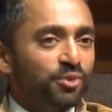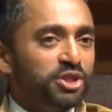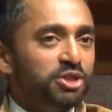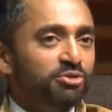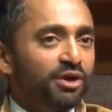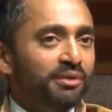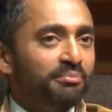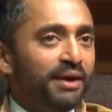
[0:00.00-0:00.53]
when
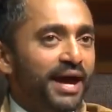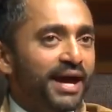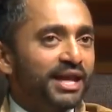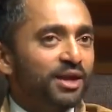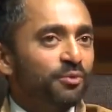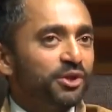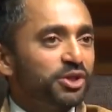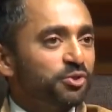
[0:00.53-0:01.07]
you unpack
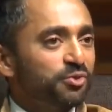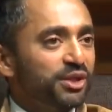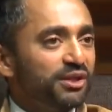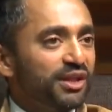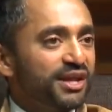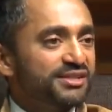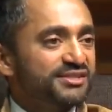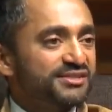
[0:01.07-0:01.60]
it, what you
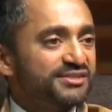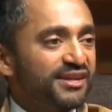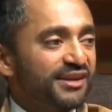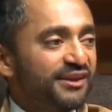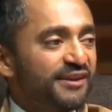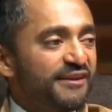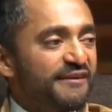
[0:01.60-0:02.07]
realize is like